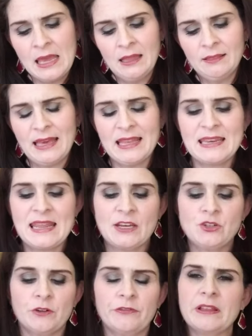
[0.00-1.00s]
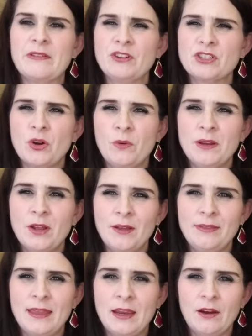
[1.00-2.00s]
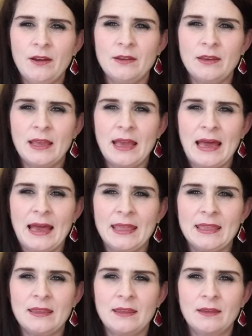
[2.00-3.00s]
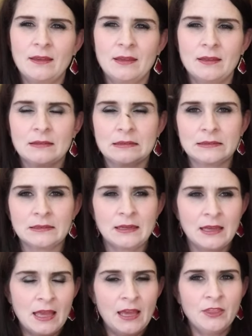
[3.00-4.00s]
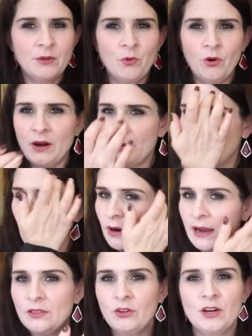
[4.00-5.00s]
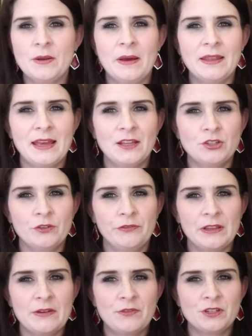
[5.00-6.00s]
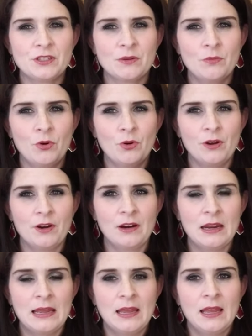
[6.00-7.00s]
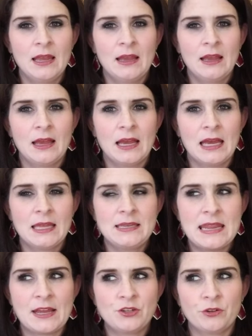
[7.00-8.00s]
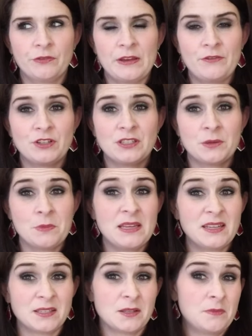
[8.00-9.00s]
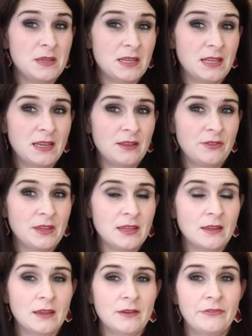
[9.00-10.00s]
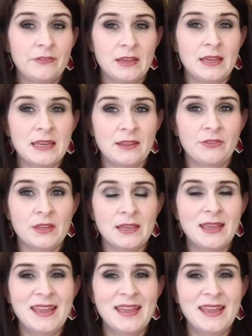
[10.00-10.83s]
a lot of natural flavors going on there and I, the more and more I learn about natural flavors, the more natural flavors to me doesn't mean anything. If anything,